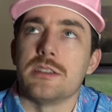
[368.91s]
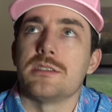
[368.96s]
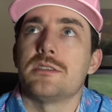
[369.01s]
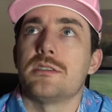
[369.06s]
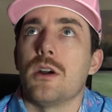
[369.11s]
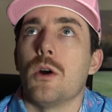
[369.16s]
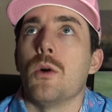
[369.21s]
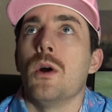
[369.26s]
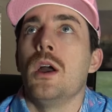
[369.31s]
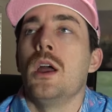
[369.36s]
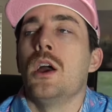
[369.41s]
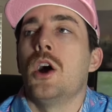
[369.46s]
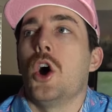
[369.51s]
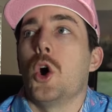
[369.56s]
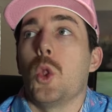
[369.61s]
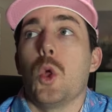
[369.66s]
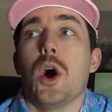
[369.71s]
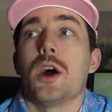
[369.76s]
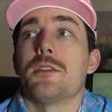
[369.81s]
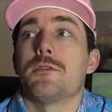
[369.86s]
So a
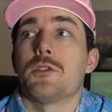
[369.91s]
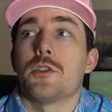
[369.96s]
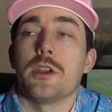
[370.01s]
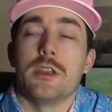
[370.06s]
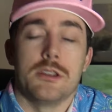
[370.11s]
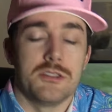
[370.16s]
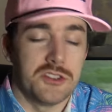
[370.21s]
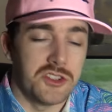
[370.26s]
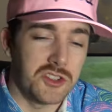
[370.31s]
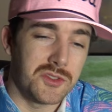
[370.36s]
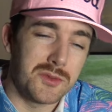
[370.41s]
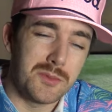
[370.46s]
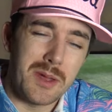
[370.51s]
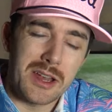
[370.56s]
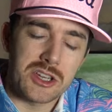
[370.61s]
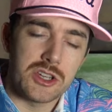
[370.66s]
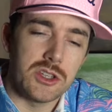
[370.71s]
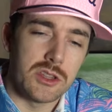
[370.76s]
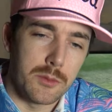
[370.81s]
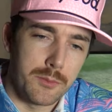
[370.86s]
lot of creators,
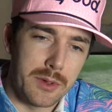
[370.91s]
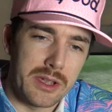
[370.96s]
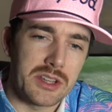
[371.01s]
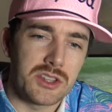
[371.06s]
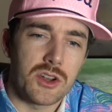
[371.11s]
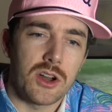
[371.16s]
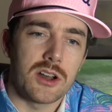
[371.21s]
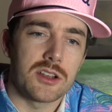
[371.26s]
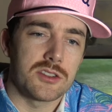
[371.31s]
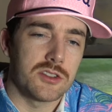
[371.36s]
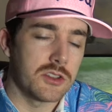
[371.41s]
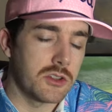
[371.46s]
especially the big dogs,